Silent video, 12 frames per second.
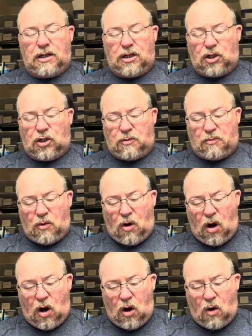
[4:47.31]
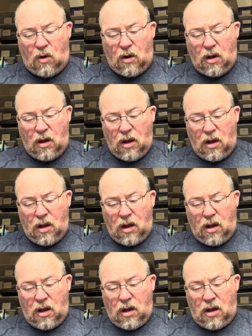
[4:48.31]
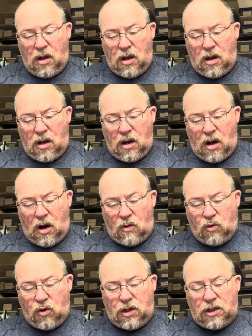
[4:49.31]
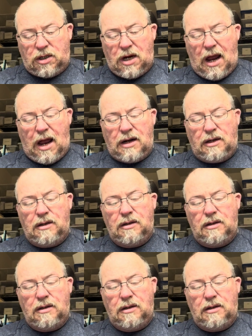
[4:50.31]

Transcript: Spro Aruka shad.